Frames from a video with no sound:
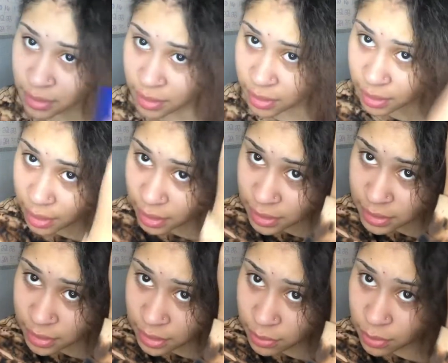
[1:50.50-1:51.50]
Like I
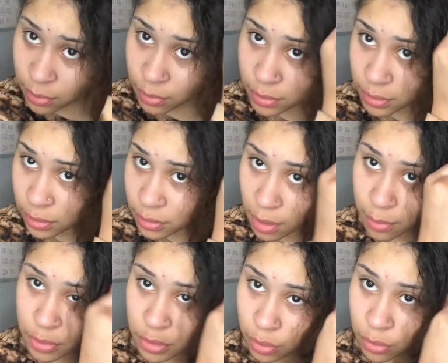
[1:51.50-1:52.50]
said, we don't want it, so I'm
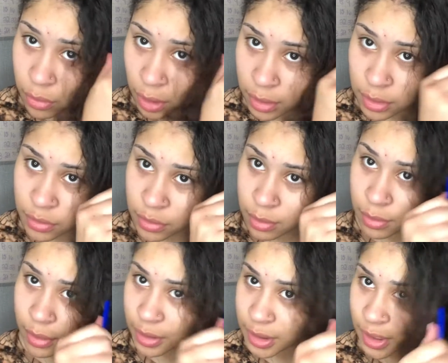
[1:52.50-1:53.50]
just going to do like this to
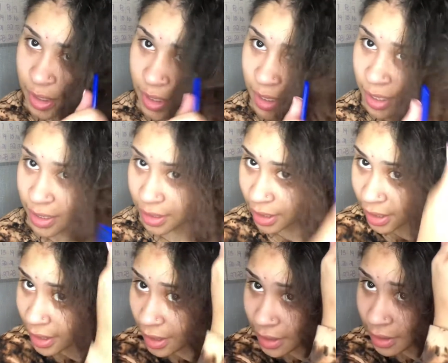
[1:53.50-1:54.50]
brush, but like
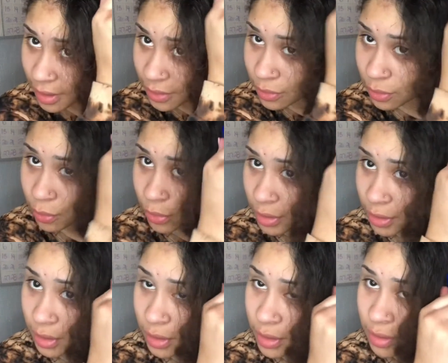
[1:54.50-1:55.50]
kind of like do a
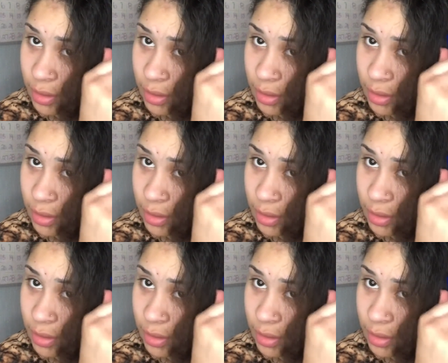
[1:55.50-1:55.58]
wiggly.